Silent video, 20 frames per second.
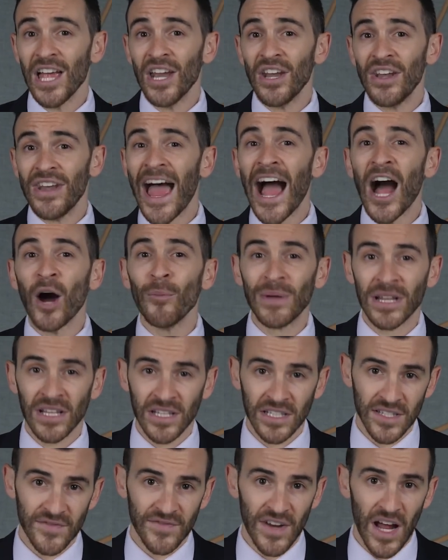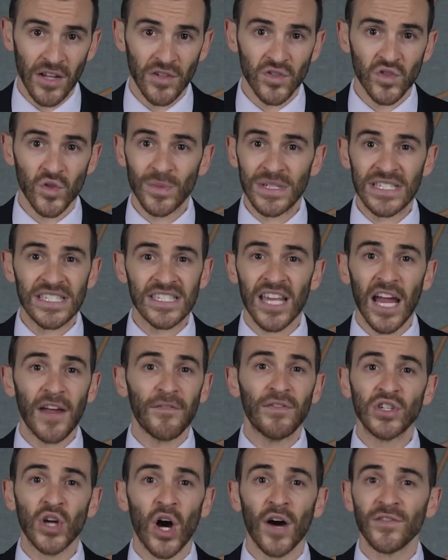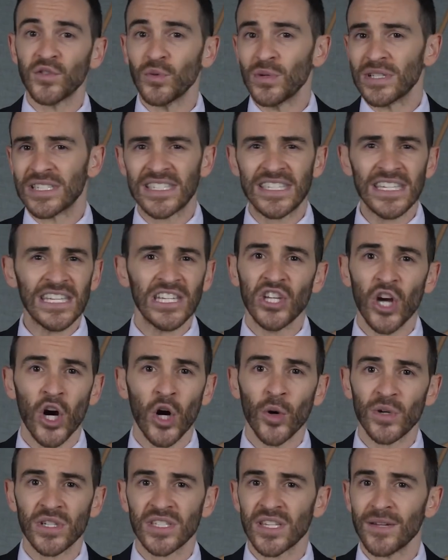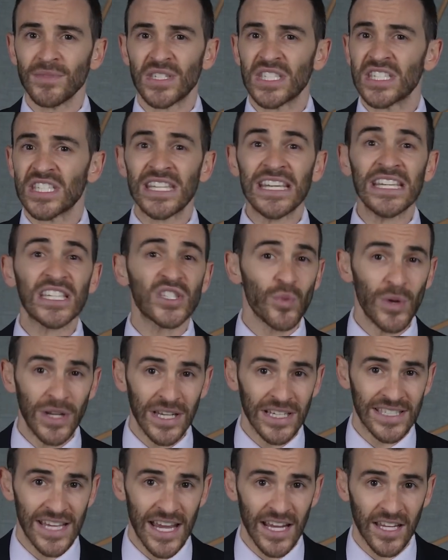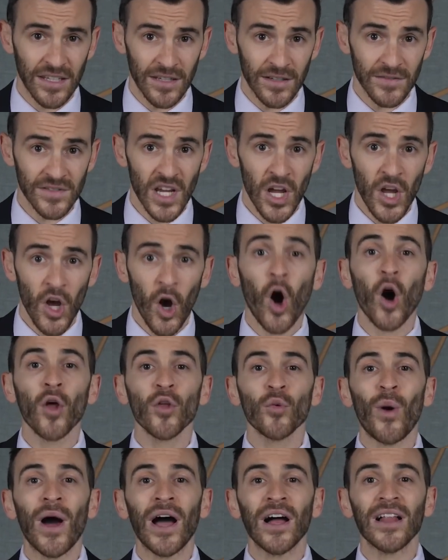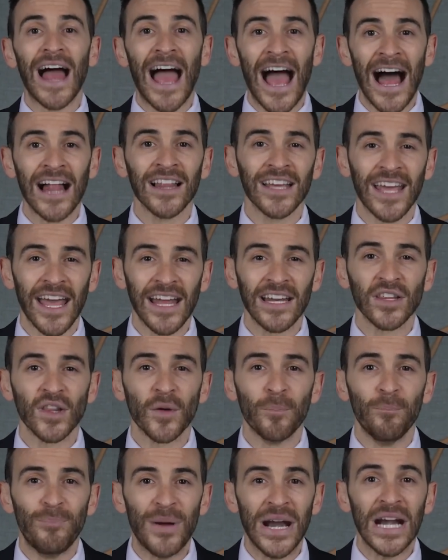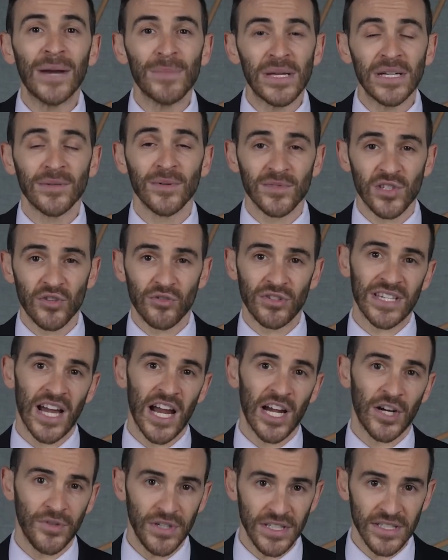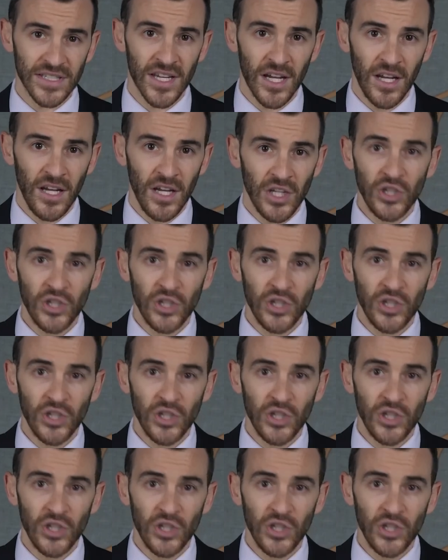now millions of dollars will be siphoned off to a C E O or some C-suite executives, all the while allocating the bare minimum to retirees.